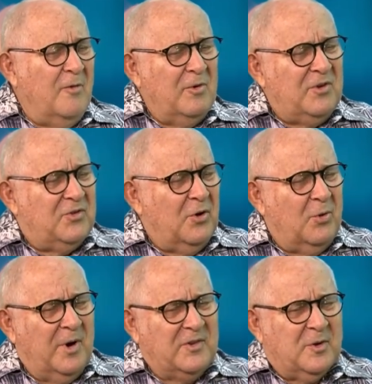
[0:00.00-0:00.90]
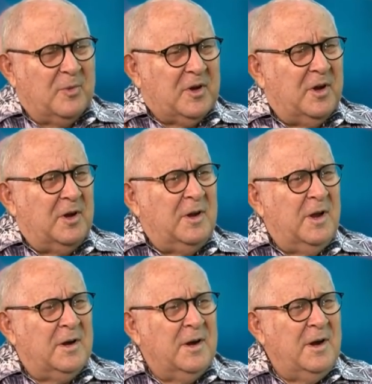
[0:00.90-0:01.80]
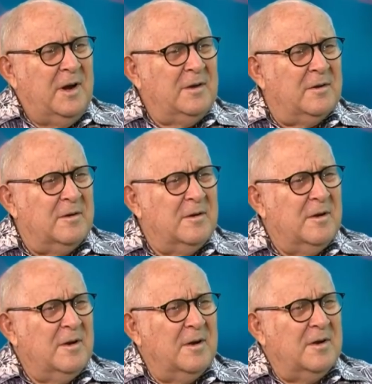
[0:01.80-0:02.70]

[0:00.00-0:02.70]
every show has a beginning and an end yeah.